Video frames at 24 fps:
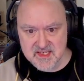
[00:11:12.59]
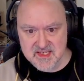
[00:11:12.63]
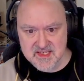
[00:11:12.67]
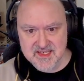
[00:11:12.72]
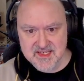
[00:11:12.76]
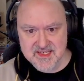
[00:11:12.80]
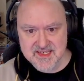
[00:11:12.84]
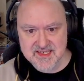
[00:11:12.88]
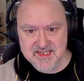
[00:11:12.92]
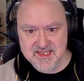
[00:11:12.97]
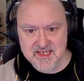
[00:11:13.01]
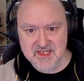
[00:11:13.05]
This
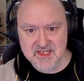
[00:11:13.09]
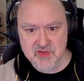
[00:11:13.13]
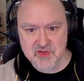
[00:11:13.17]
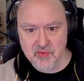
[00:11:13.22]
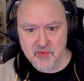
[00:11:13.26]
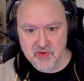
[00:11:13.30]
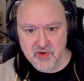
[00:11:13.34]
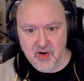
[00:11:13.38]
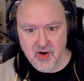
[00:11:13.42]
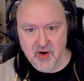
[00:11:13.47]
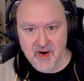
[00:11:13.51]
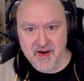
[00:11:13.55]
is six
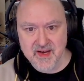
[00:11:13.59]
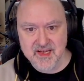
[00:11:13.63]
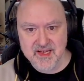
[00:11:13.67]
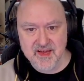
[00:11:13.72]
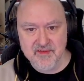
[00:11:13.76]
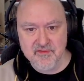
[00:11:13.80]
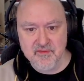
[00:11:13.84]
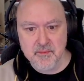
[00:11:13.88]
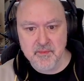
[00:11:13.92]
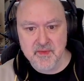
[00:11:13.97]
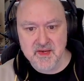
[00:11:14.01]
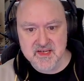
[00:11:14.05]
or nine,
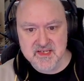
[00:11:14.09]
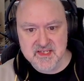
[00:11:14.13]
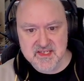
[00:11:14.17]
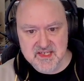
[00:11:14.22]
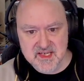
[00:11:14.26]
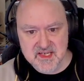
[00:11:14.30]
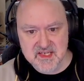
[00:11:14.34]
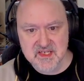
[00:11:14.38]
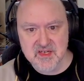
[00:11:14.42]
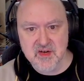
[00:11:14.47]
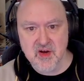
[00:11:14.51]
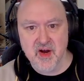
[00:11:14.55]
giving me a
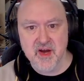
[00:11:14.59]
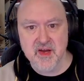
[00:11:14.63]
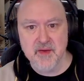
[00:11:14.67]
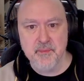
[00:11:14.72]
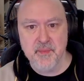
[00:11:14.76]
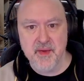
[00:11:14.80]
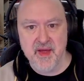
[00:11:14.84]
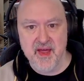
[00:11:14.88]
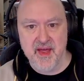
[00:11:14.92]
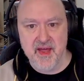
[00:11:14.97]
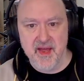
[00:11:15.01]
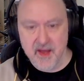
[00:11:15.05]
six, nine
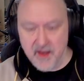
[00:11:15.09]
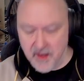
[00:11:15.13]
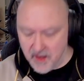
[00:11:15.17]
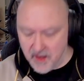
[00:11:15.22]
pair.